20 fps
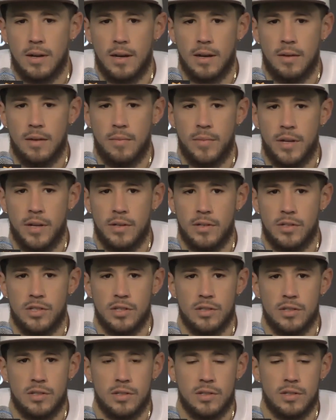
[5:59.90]
I mean, it's
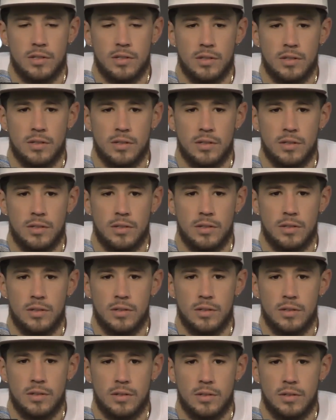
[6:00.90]
just,
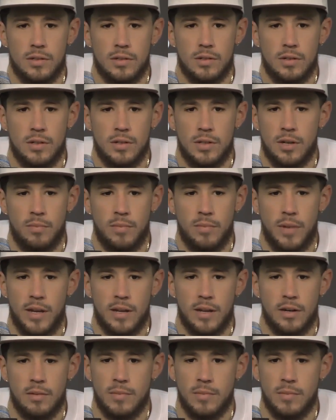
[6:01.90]
you know, making or